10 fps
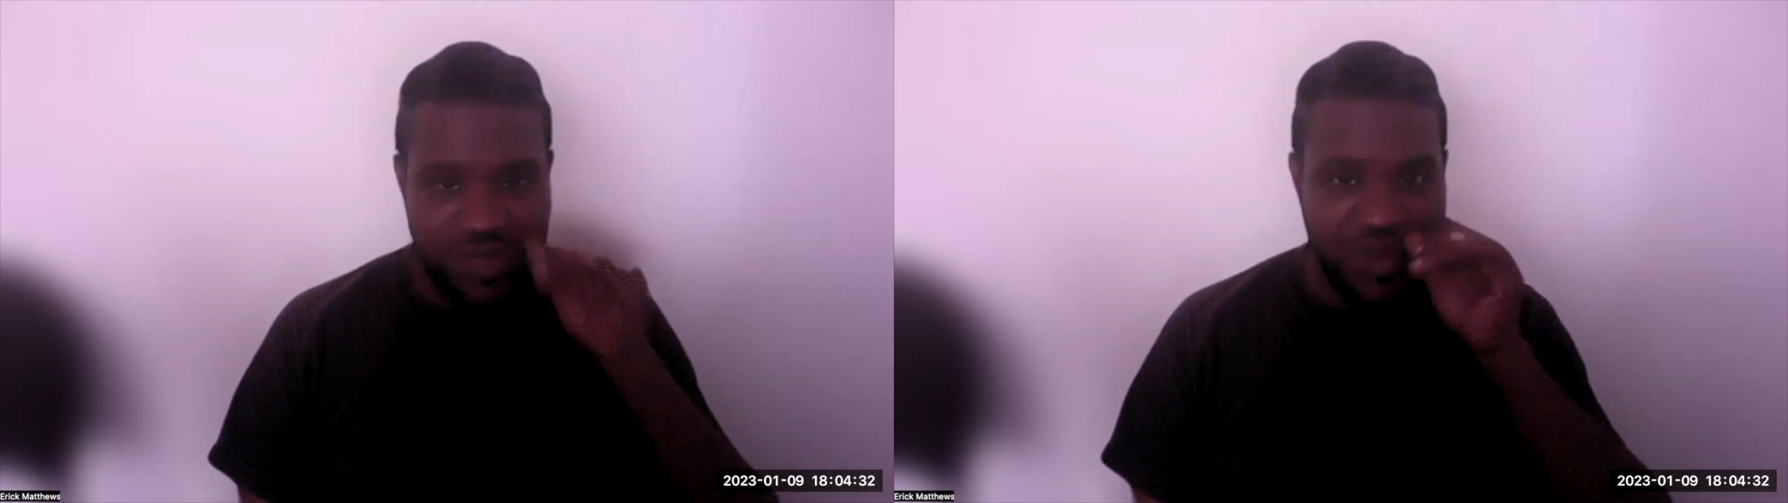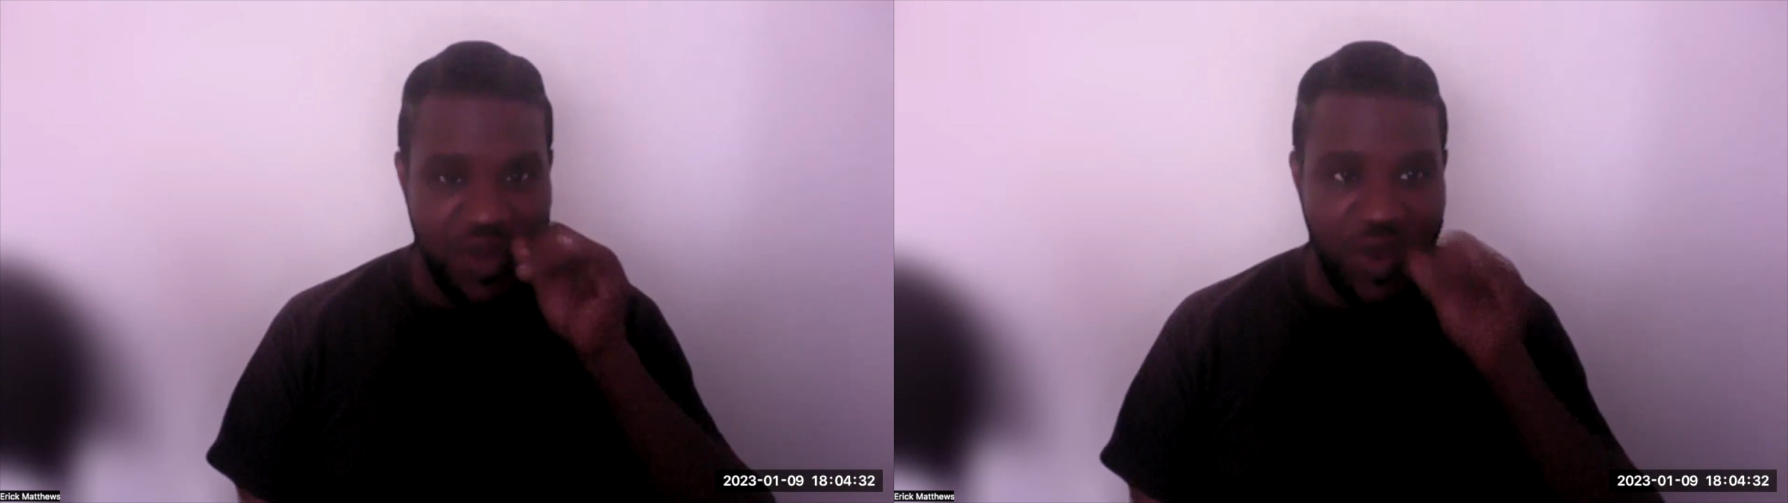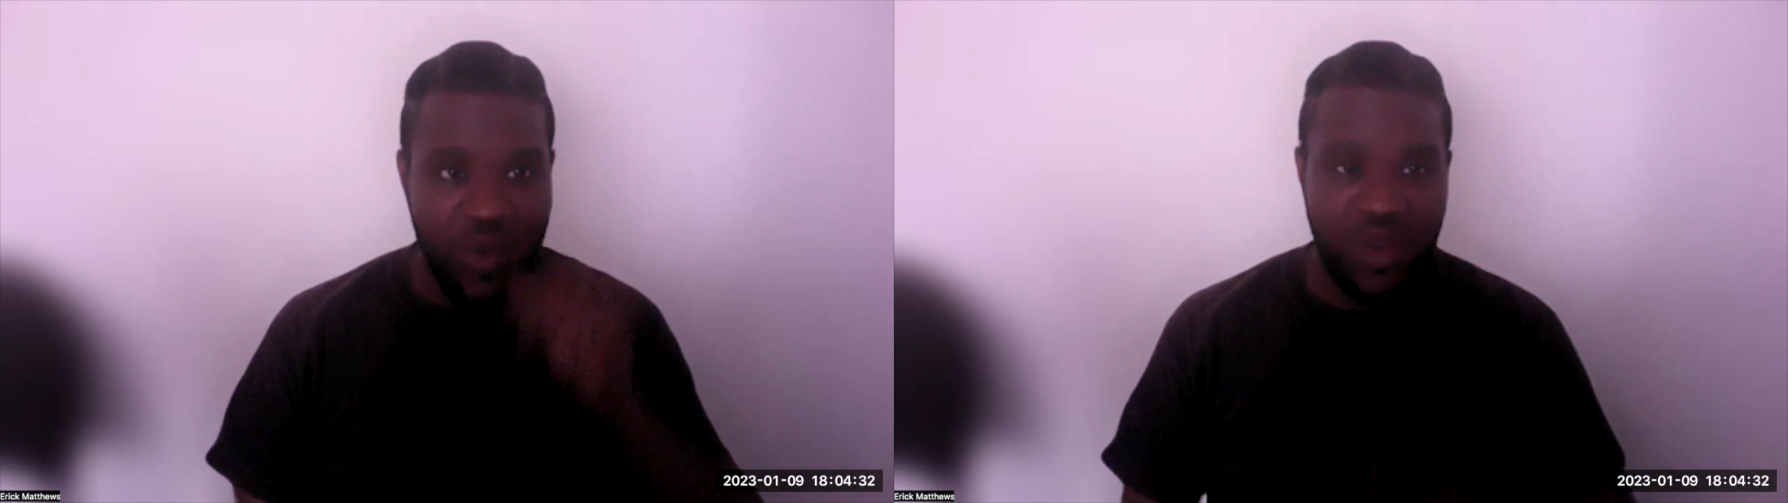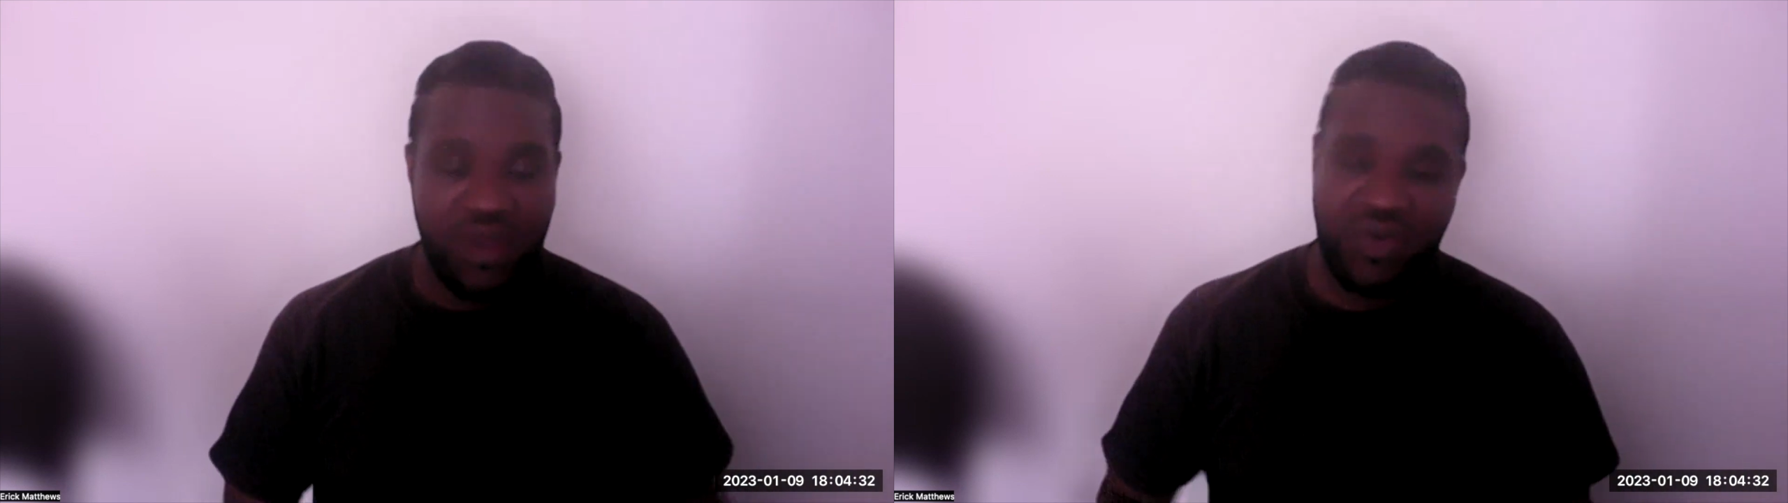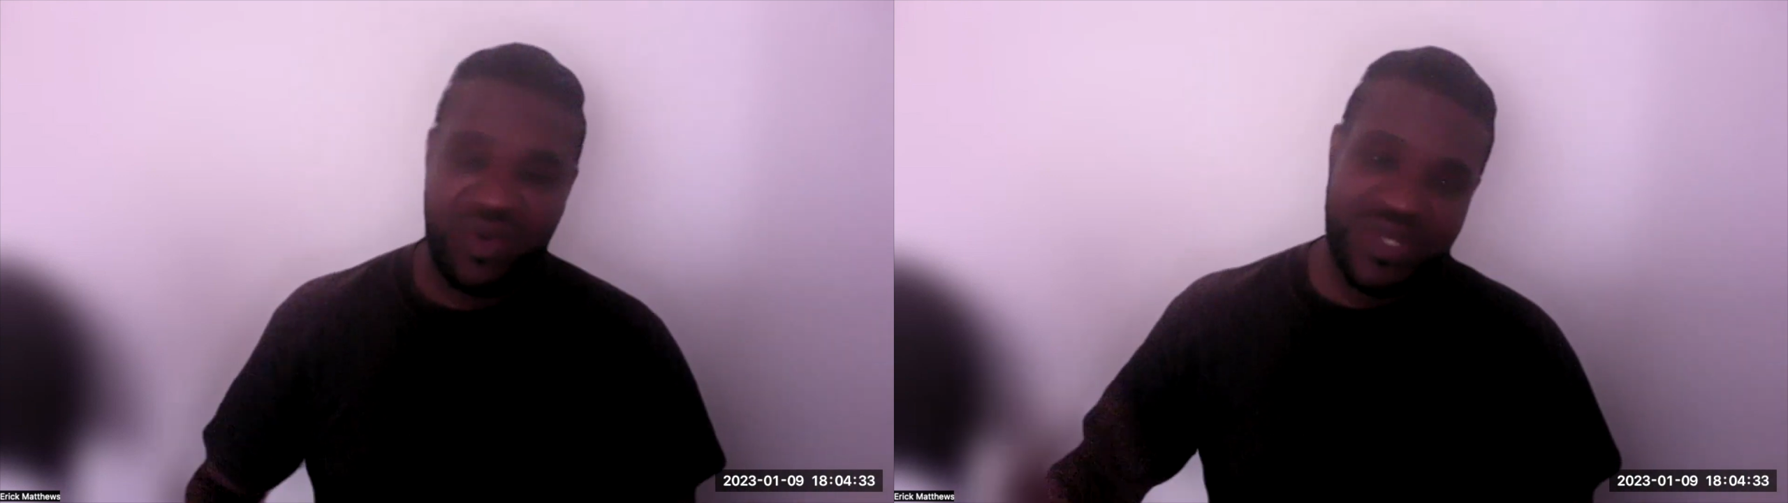but going
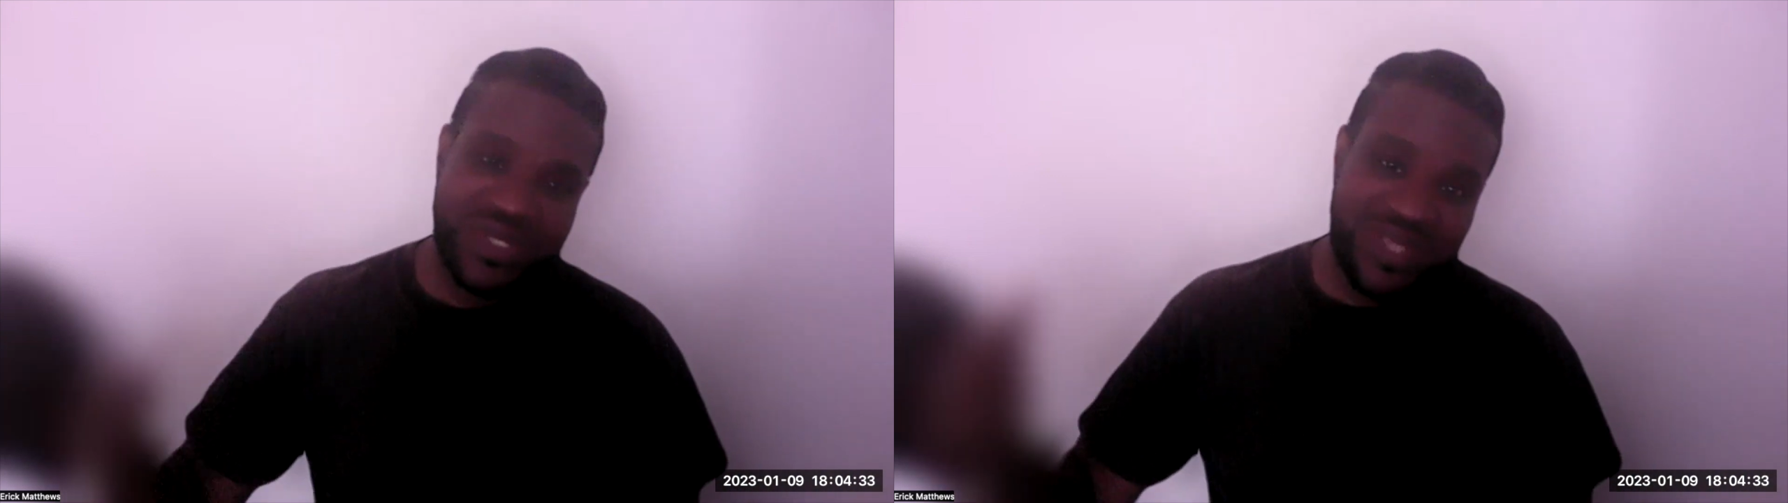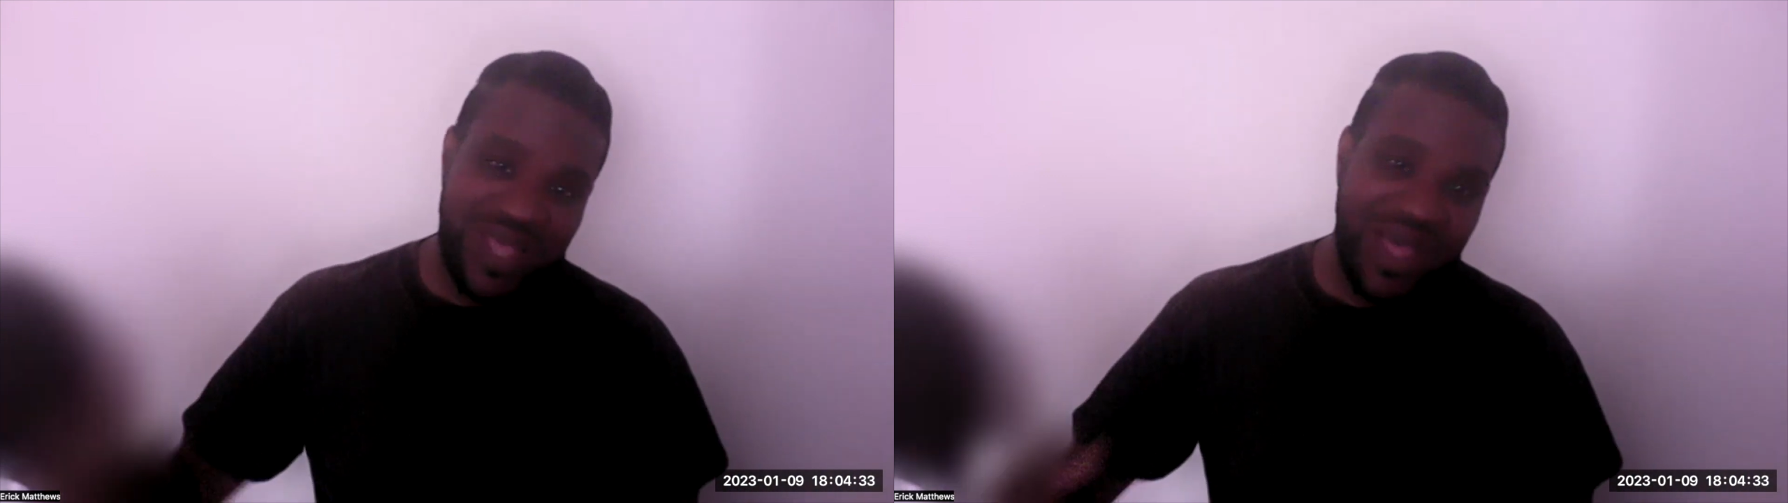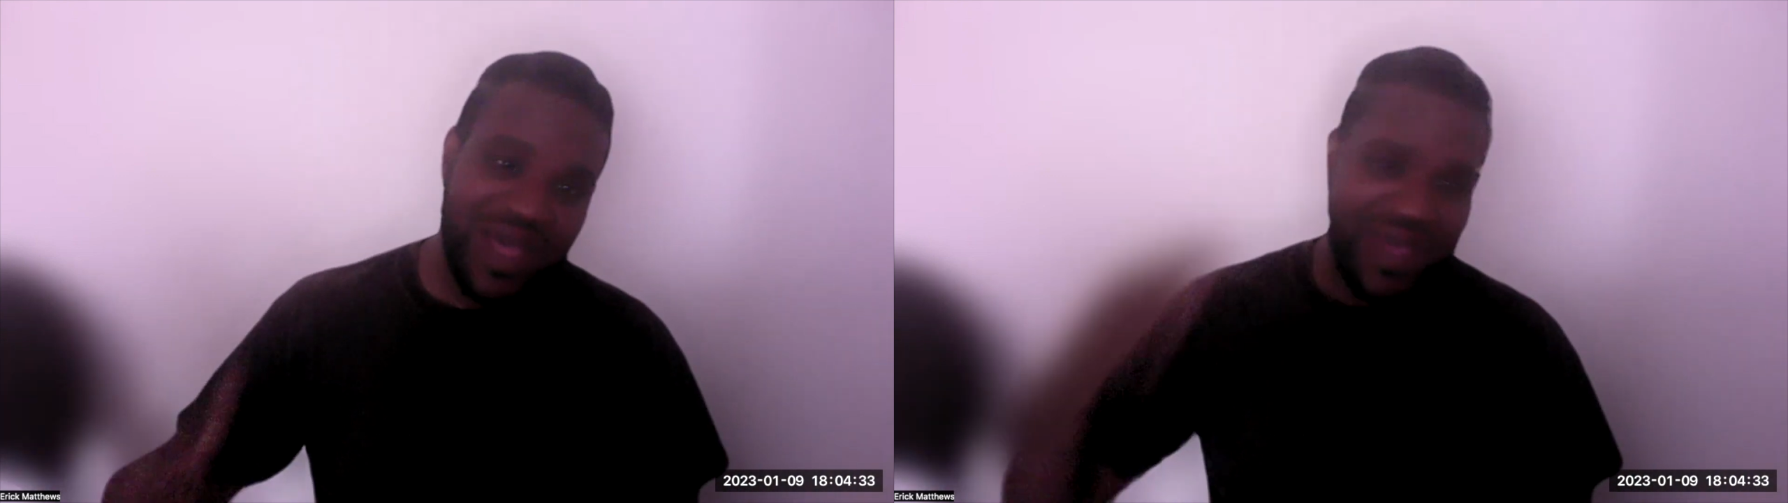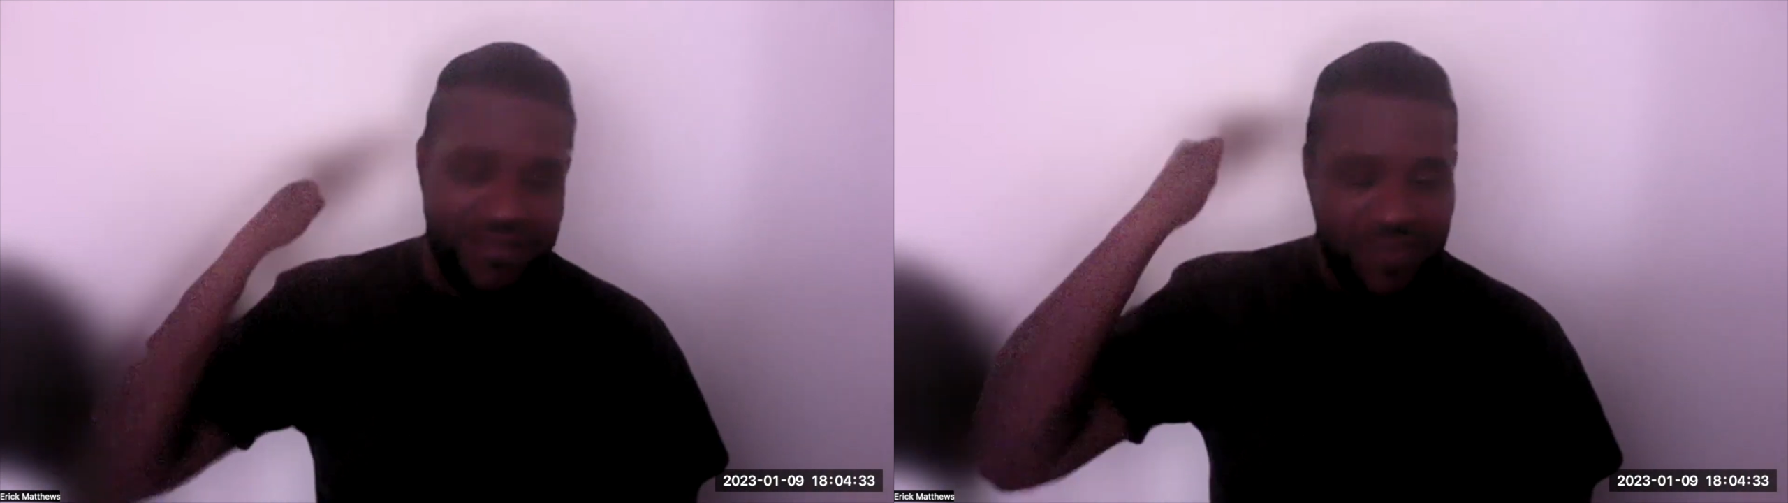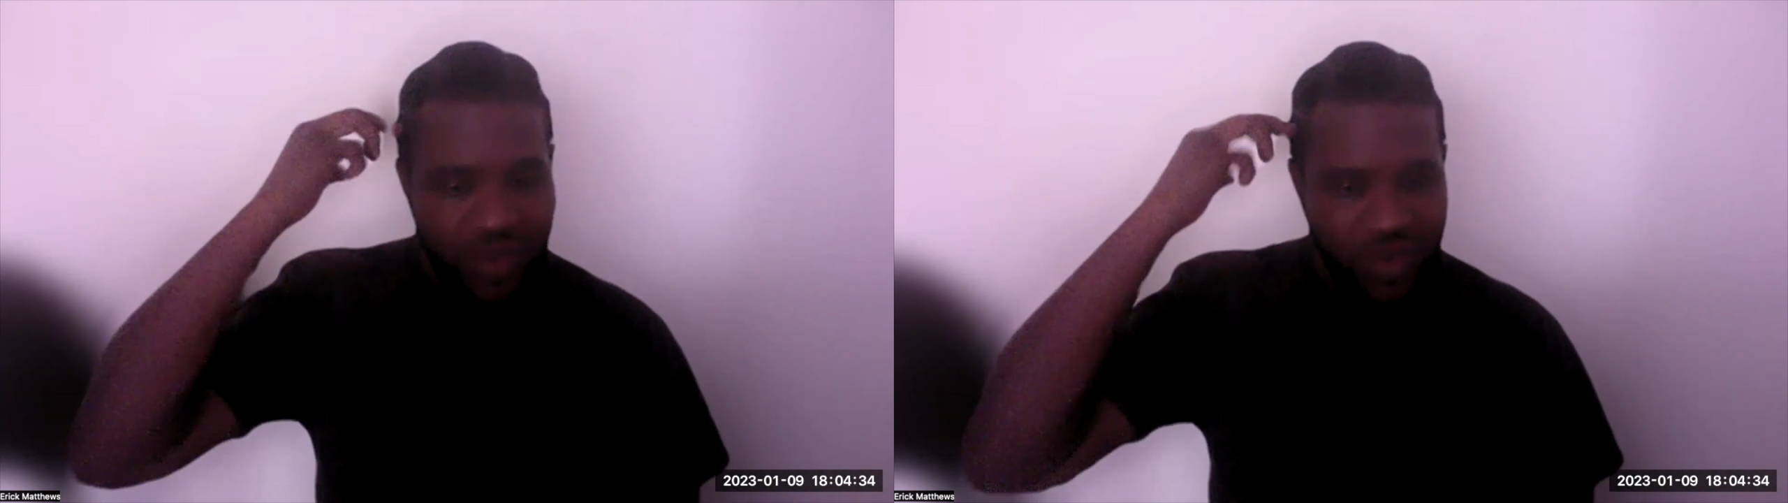on the side
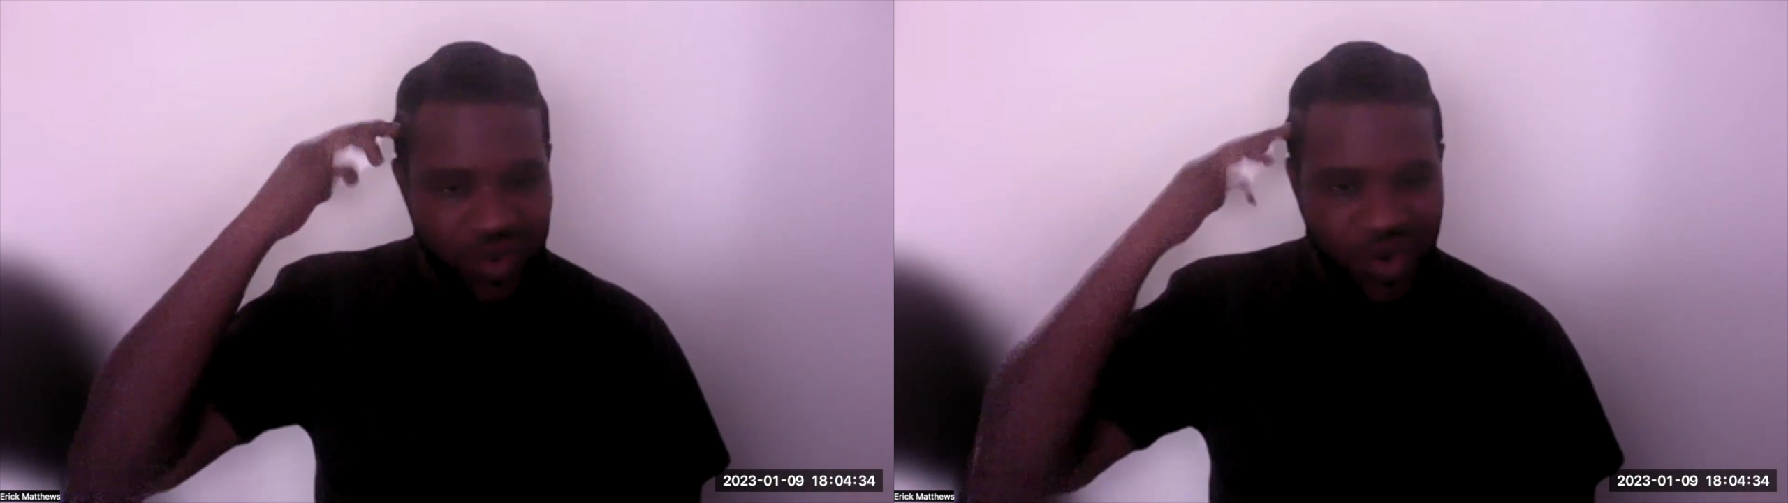where the